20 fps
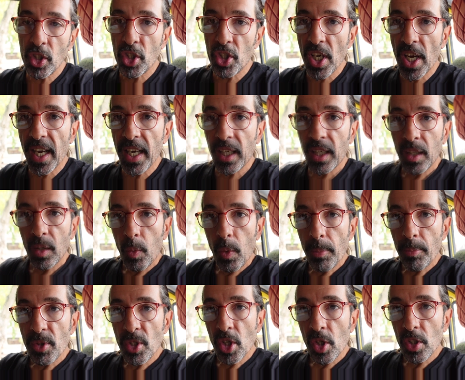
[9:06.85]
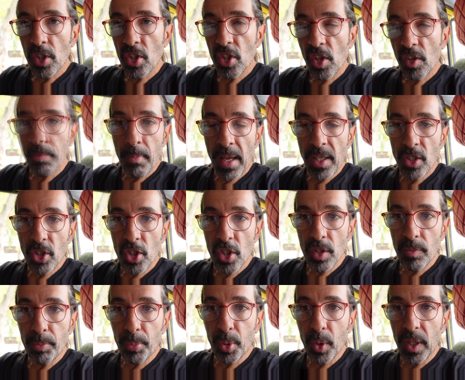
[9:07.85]
check the websites I've
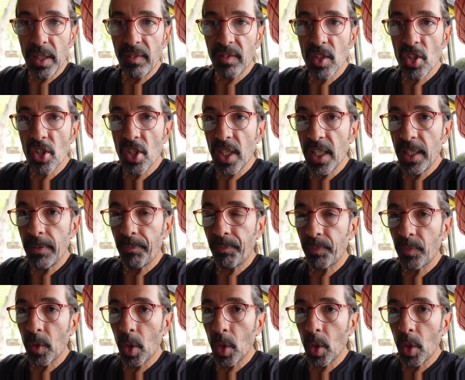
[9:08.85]
mentioned previously.